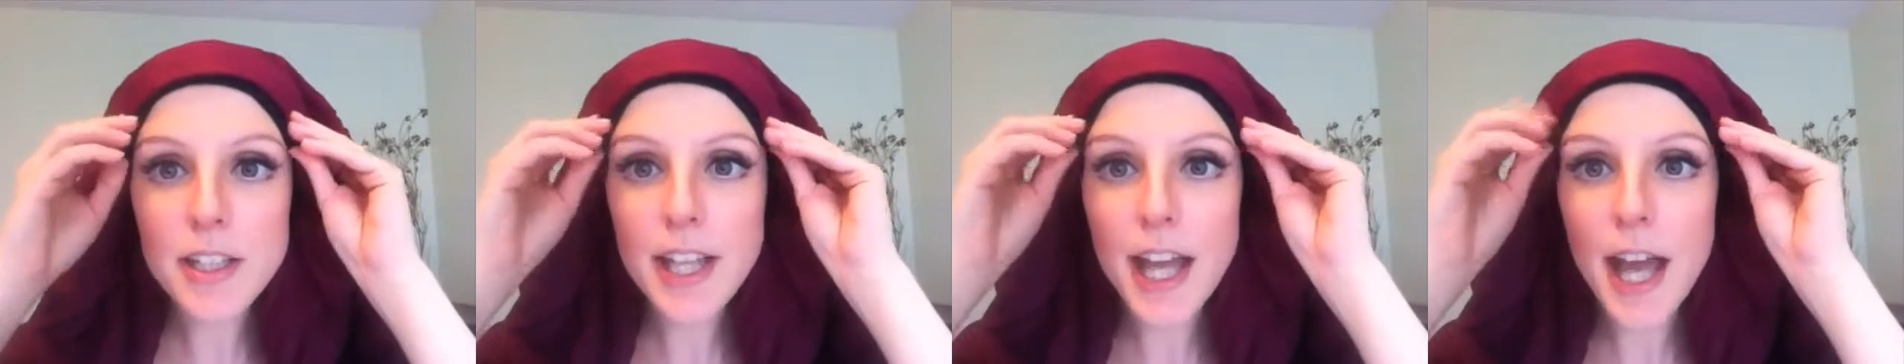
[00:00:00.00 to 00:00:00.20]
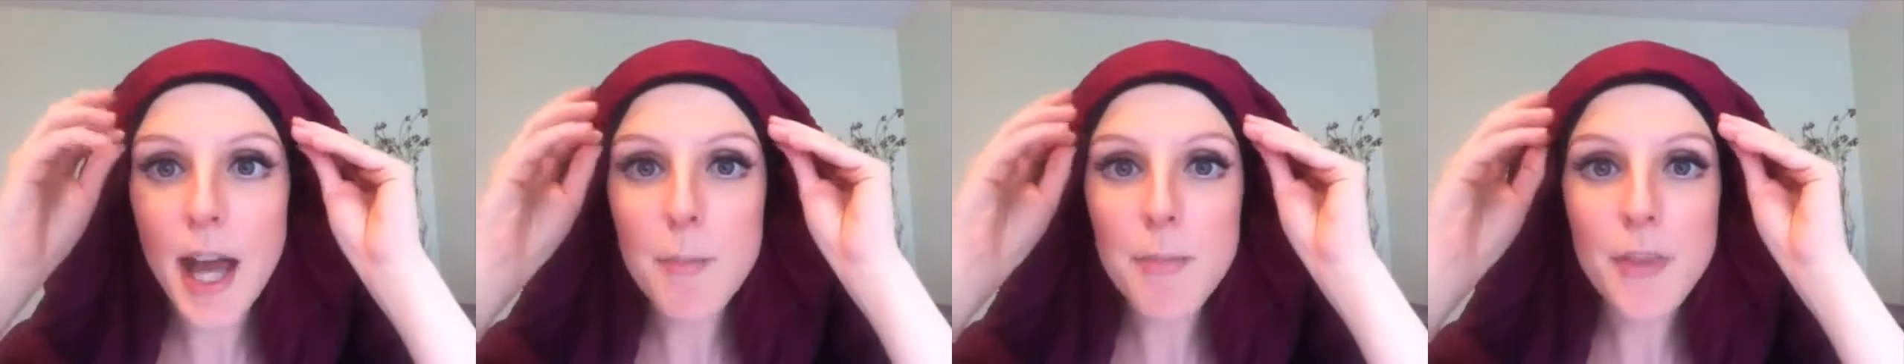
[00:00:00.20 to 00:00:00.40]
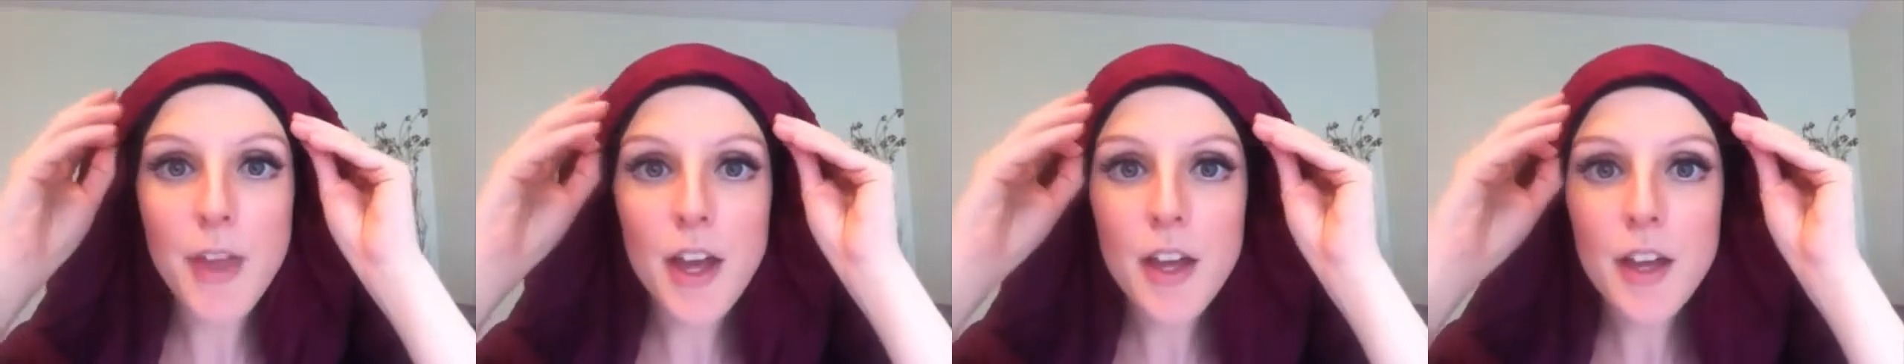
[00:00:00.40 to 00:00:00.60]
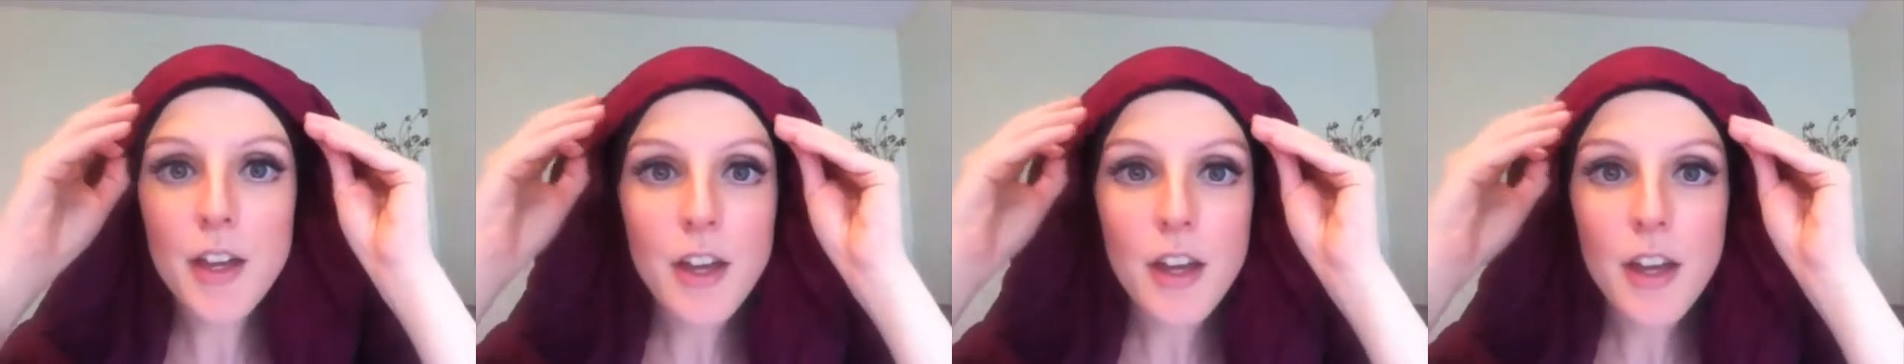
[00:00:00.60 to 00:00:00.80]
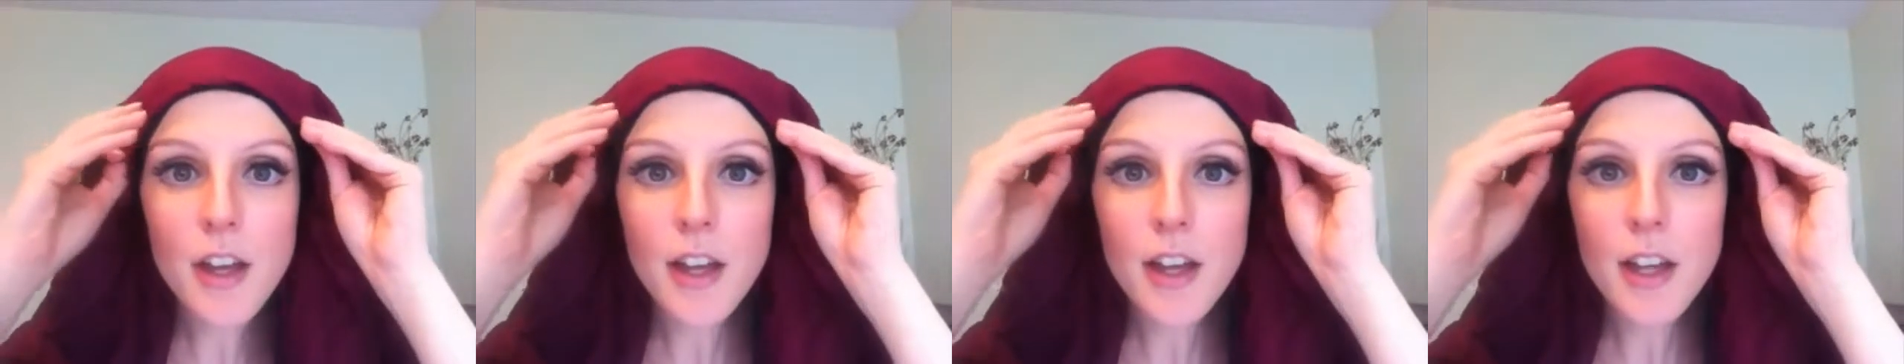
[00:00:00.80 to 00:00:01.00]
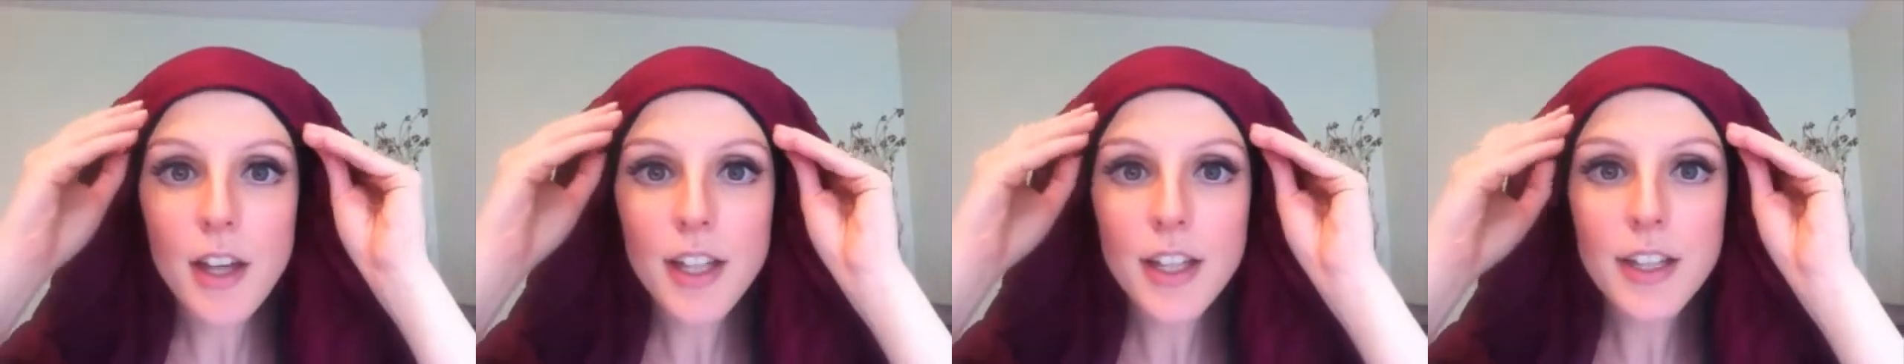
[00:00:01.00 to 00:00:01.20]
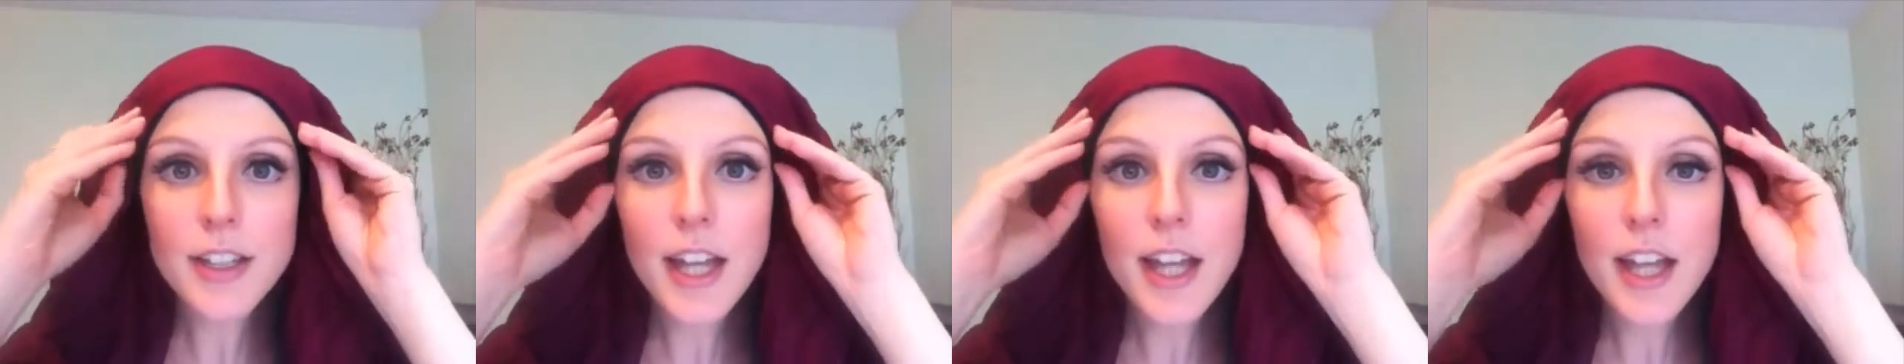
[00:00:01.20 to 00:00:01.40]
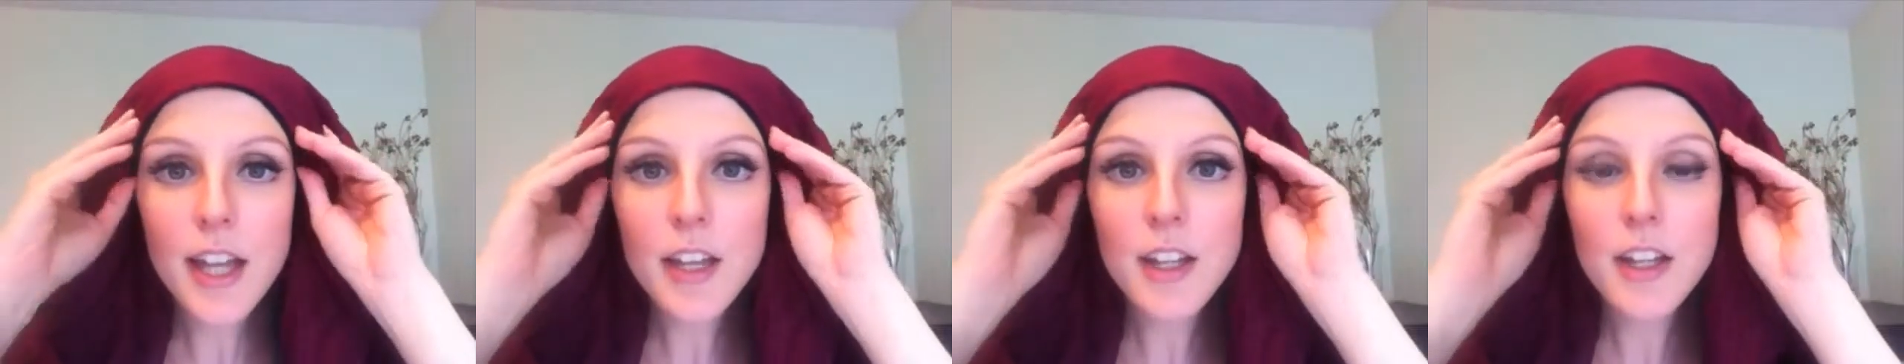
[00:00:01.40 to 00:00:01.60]
cap there, like
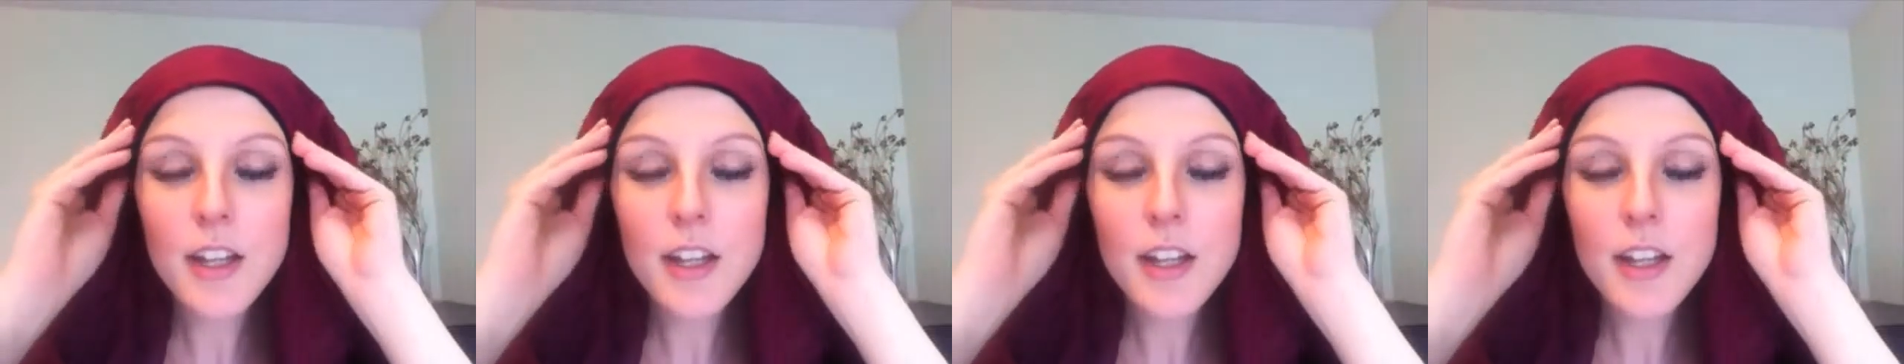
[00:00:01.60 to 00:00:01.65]
that.